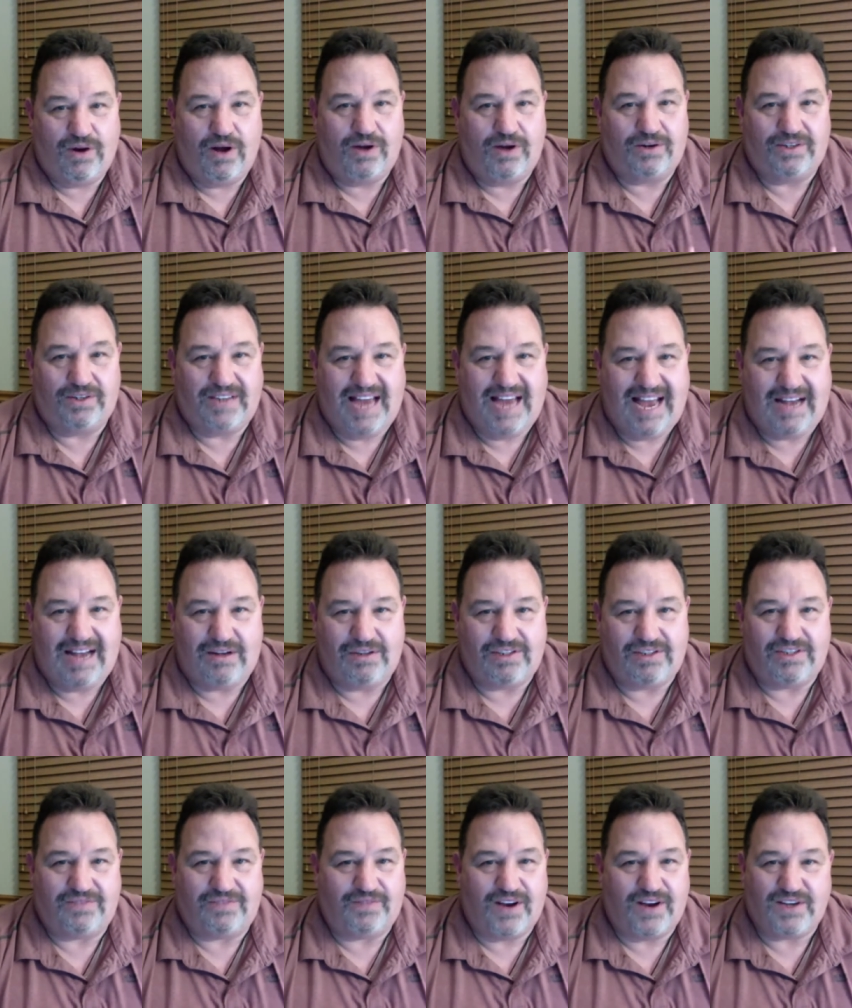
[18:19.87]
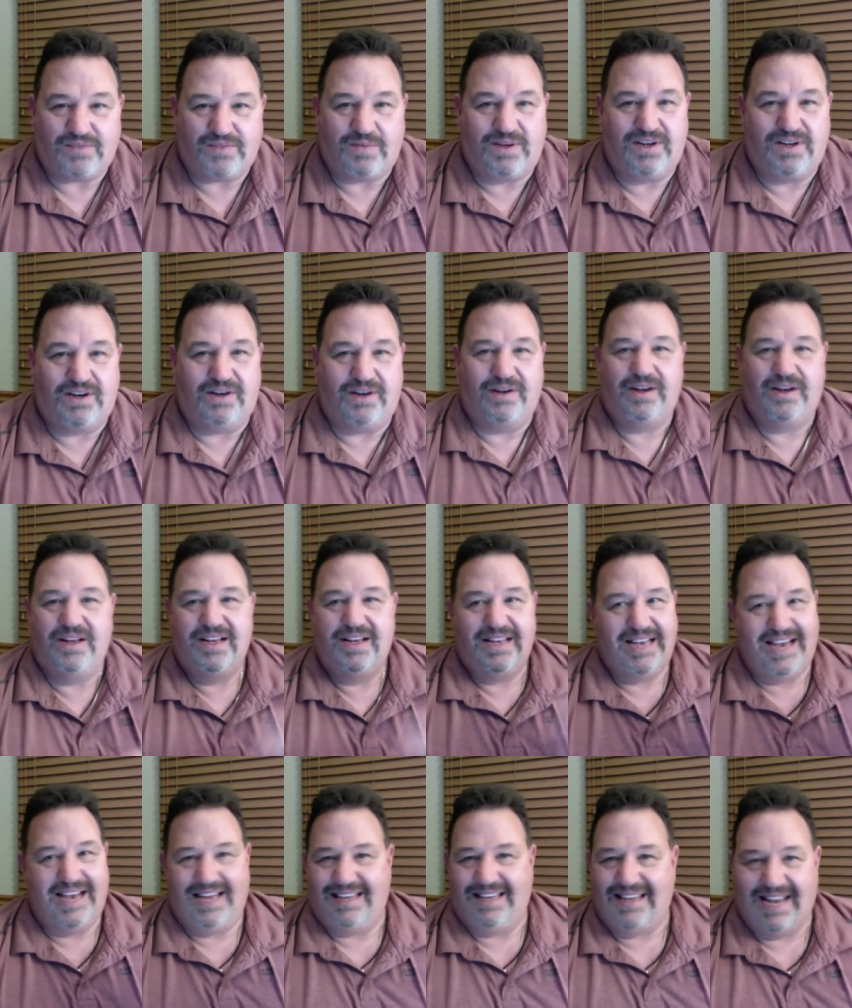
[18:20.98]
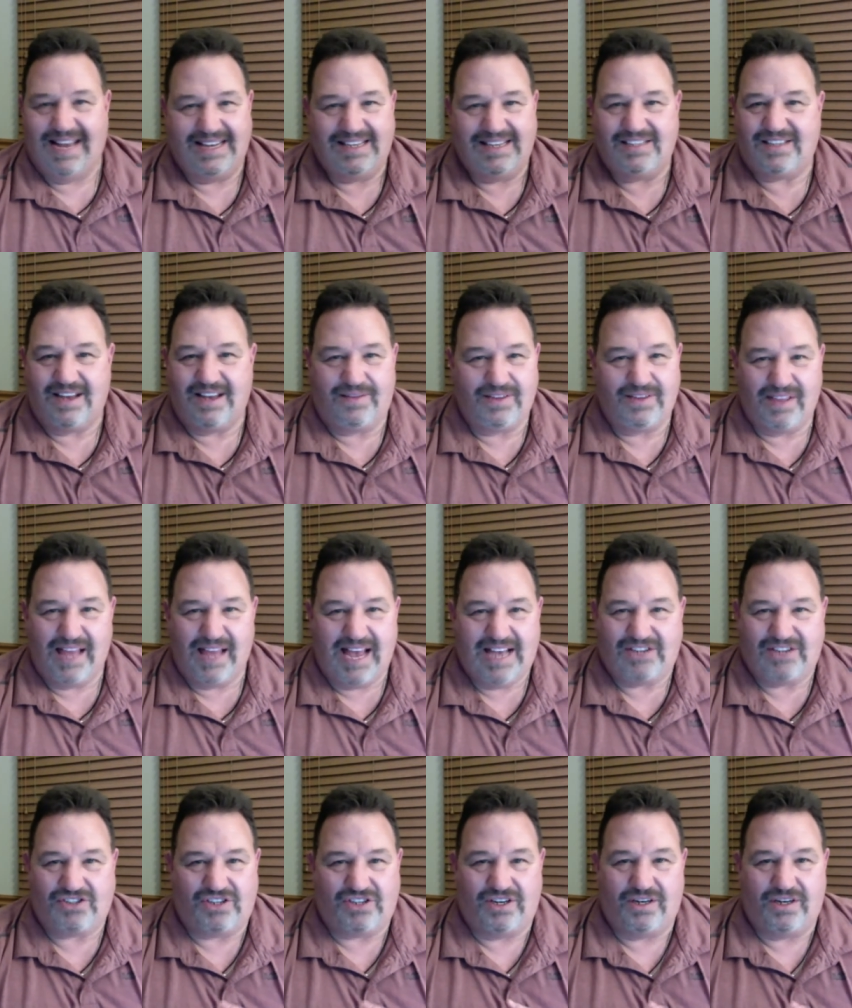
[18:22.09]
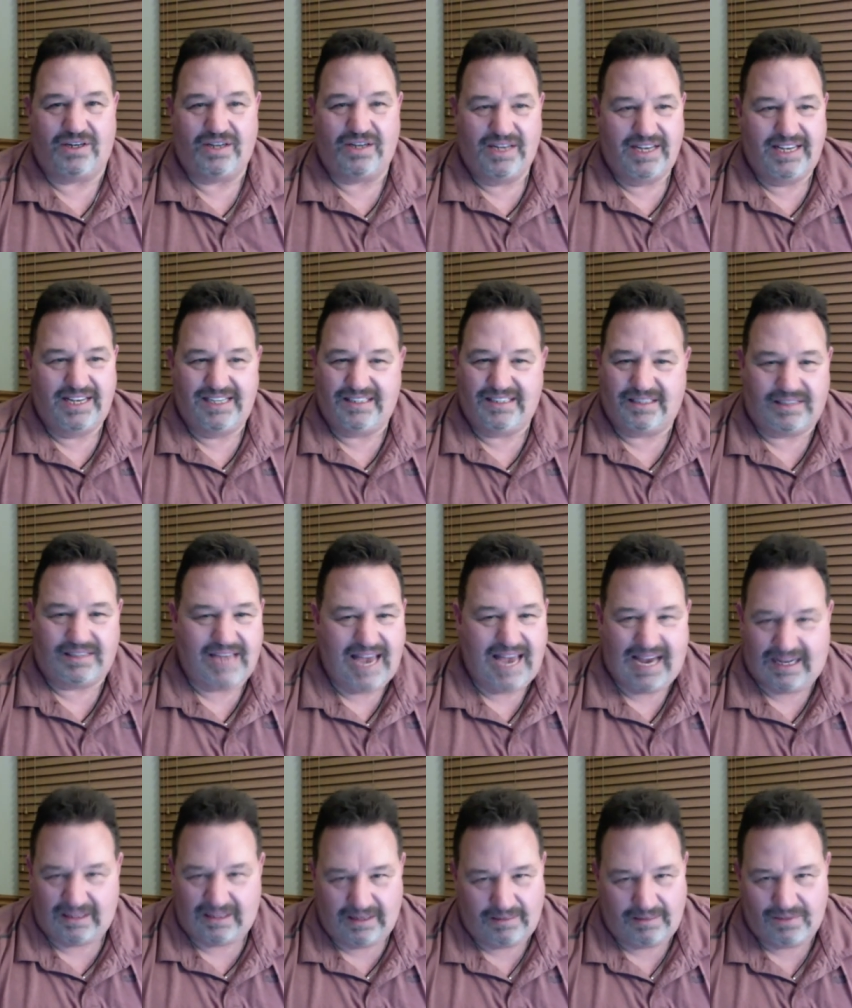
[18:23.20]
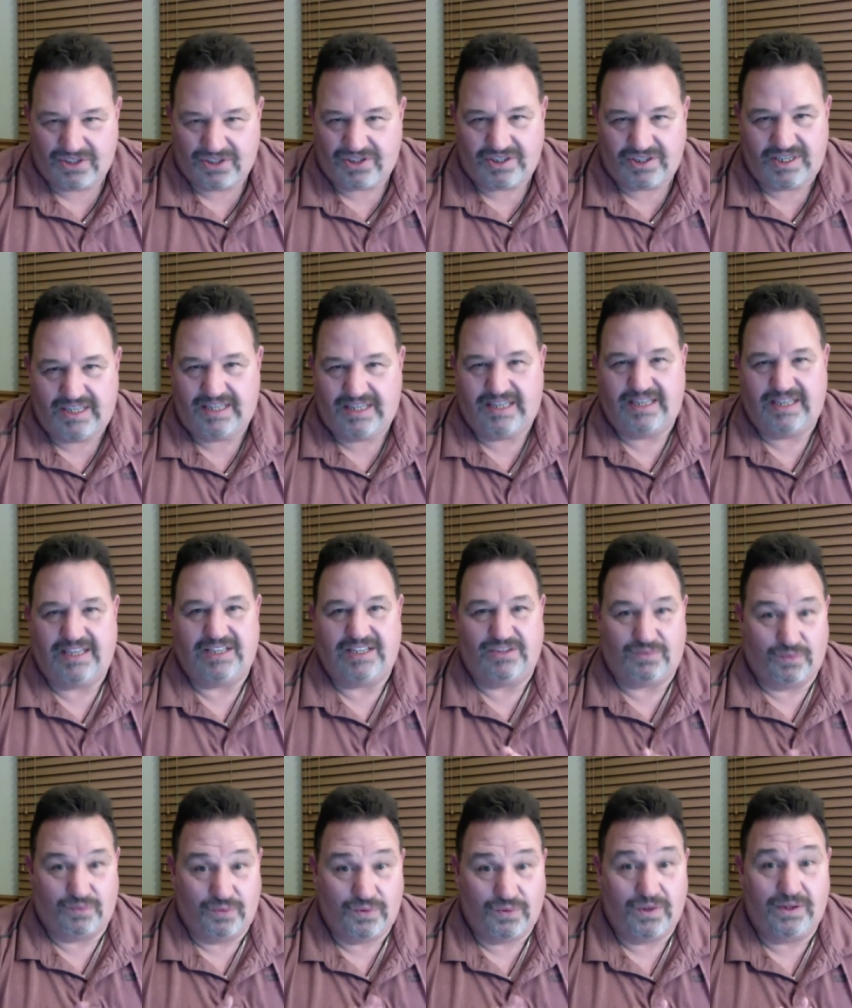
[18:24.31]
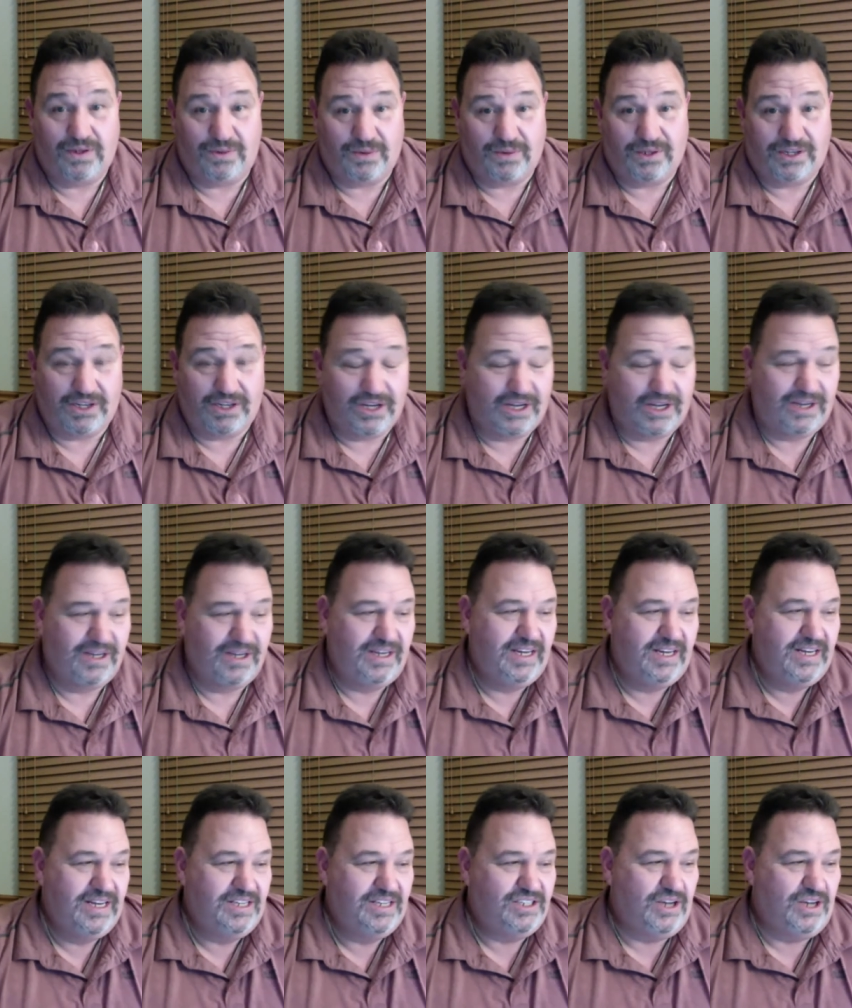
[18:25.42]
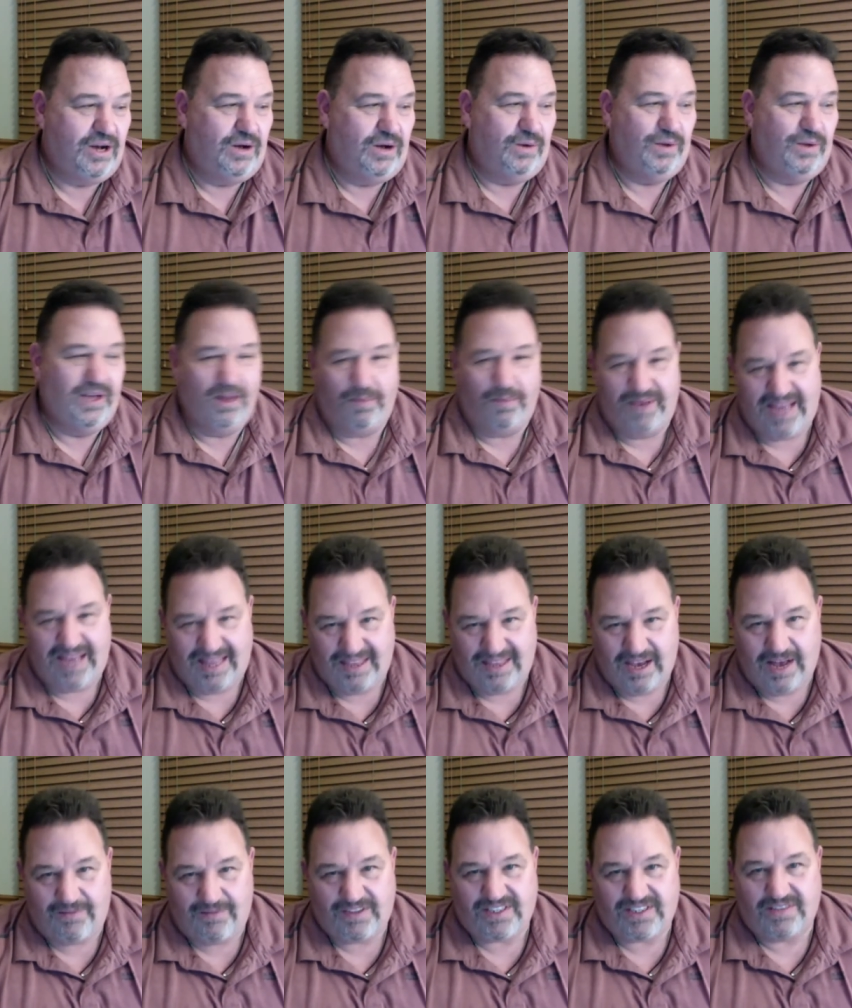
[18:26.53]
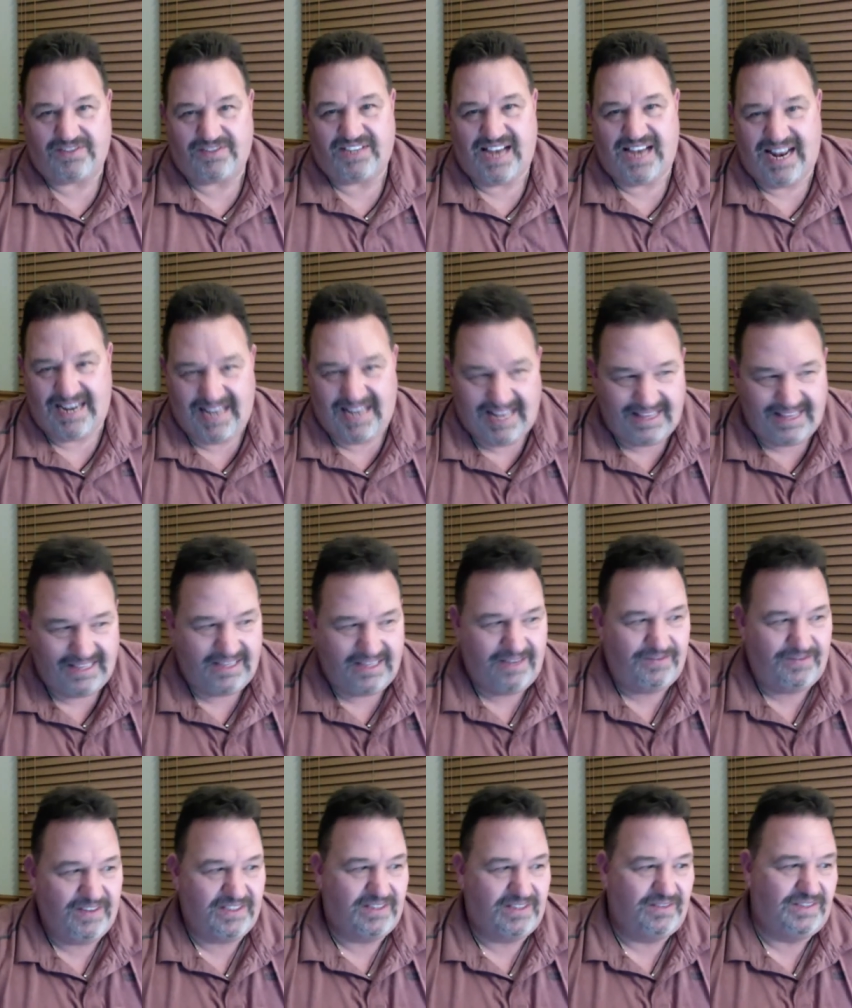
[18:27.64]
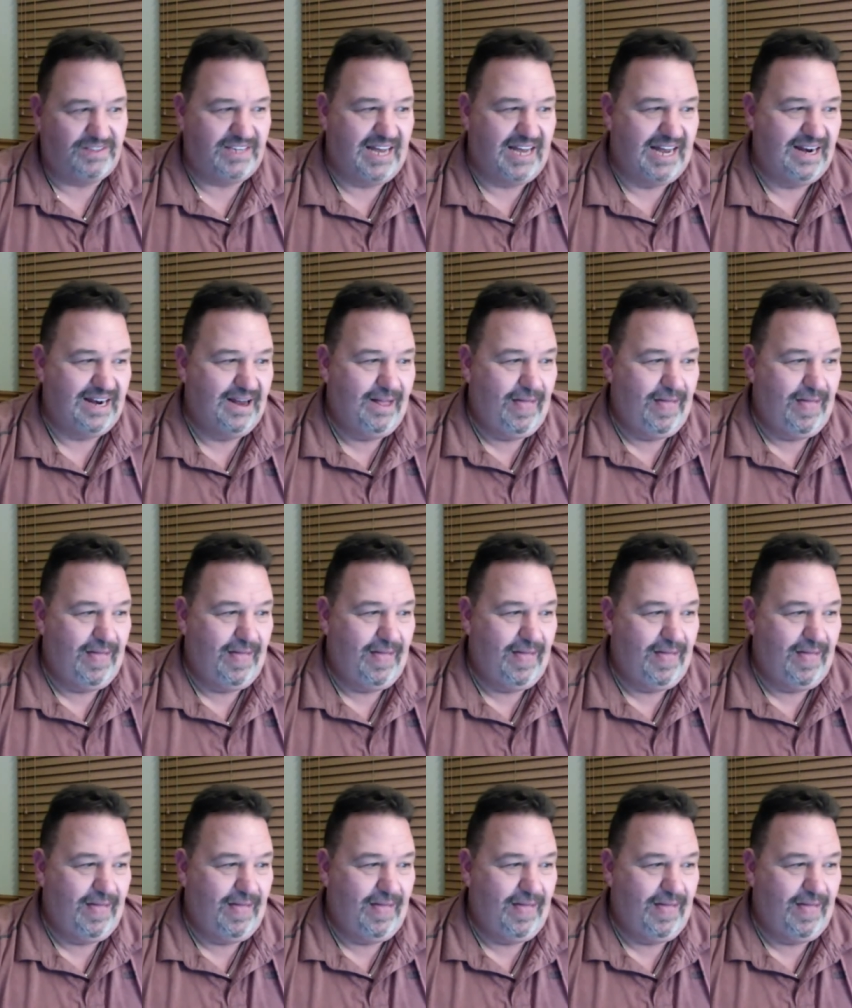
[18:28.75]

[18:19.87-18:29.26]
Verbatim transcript: 100 tackles his freshman year, had 97 last year. He's a tackling machine and he's really, really good. So he'll be on the offensive side and the defensive side.